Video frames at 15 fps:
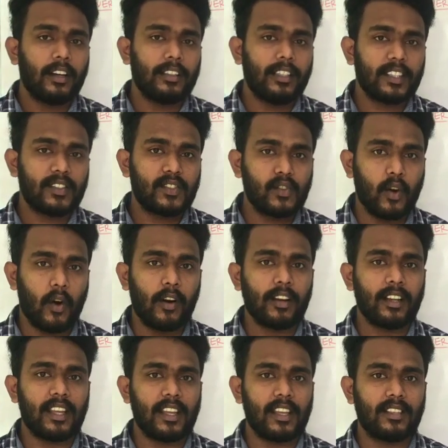the
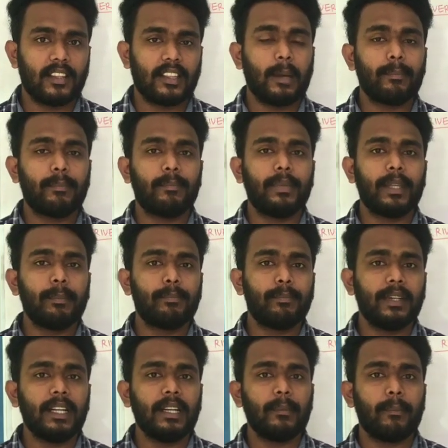Stone Age, the
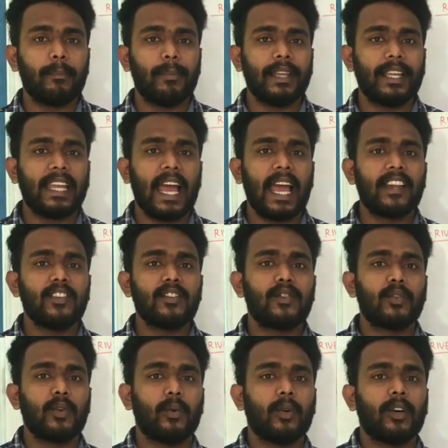people began
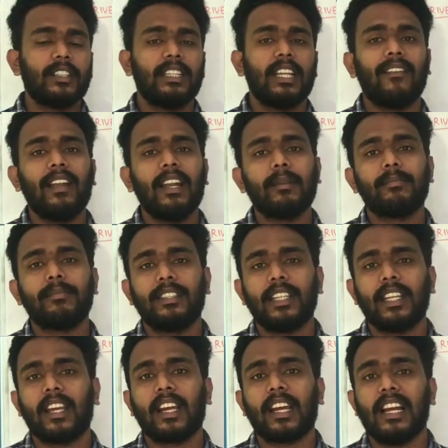to develop
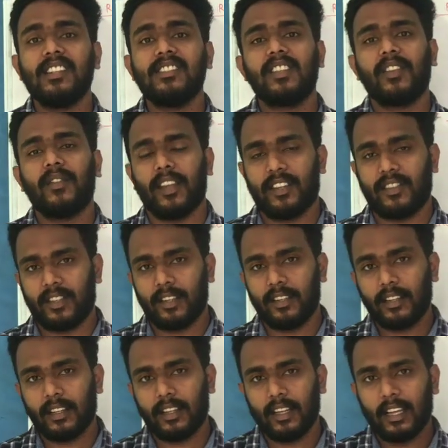the
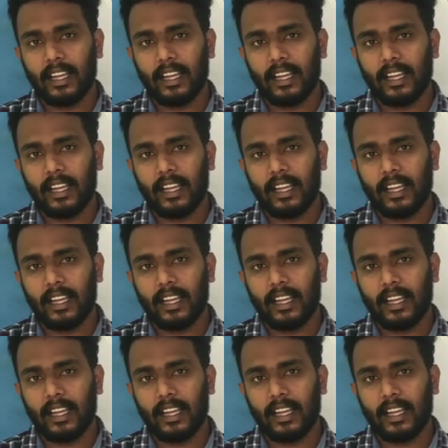cultivation,